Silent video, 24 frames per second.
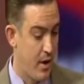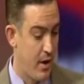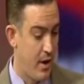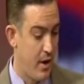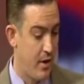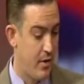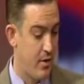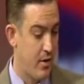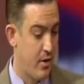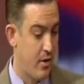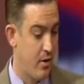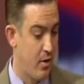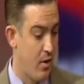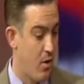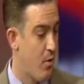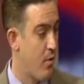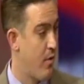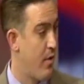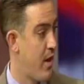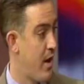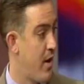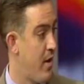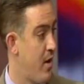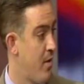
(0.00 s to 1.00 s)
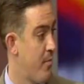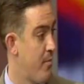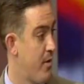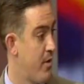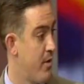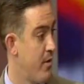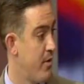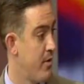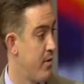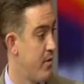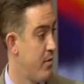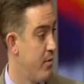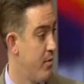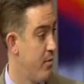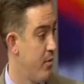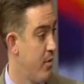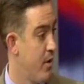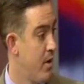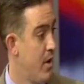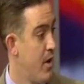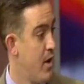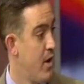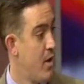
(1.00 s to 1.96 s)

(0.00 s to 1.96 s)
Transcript: need to lower that number to